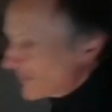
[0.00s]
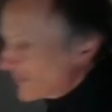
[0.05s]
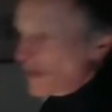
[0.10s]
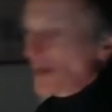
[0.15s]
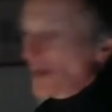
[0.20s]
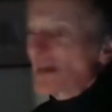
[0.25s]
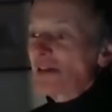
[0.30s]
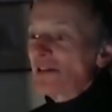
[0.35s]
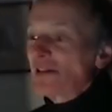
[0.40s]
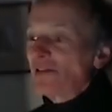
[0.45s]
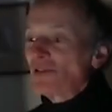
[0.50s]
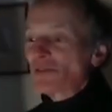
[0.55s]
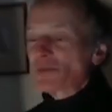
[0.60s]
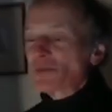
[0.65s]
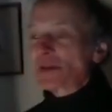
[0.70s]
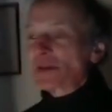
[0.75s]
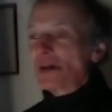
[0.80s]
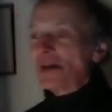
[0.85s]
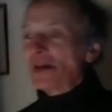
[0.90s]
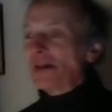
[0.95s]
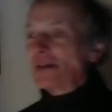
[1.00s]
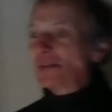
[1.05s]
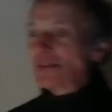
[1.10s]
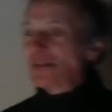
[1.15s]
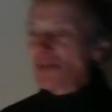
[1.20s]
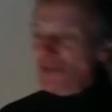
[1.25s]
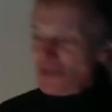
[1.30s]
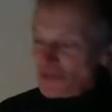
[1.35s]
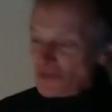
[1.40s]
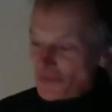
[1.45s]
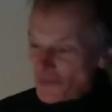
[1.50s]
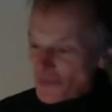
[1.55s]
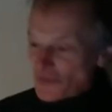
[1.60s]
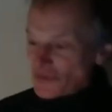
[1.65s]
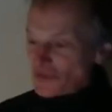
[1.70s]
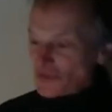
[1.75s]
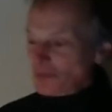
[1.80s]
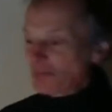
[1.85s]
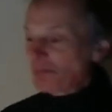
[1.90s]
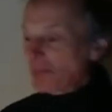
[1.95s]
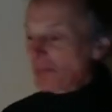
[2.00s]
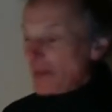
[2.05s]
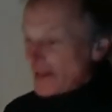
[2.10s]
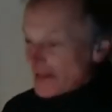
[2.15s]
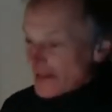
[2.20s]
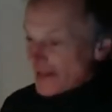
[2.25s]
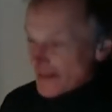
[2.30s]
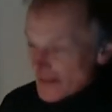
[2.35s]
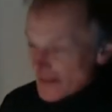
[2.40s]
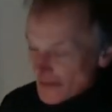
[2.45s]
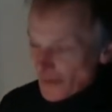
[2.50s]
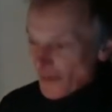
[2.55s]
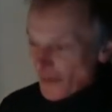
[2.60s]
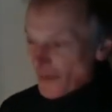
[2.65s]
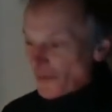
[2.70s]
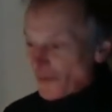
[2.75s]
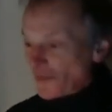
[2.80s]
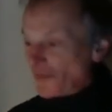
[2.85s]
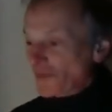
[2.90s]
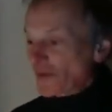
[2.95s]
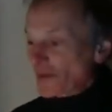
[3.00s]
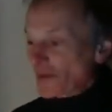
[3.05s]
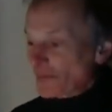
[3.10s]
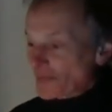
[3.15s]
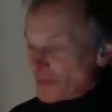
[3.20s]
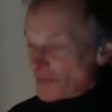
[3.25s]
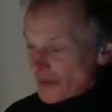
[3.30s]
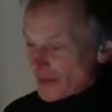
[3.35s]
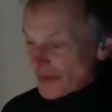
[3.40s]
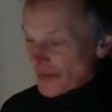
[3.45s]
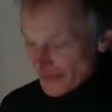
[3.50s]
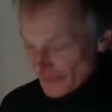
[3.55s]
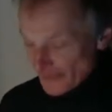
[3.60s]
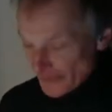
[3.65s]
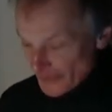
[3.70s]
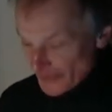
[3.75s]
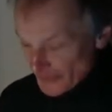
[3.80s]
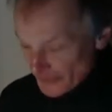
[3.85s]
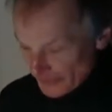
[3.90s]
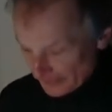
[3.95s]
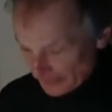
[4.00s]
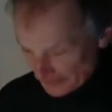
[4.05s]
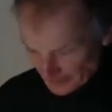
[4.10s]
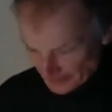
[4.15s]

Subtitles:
change regardless of the speed of observers.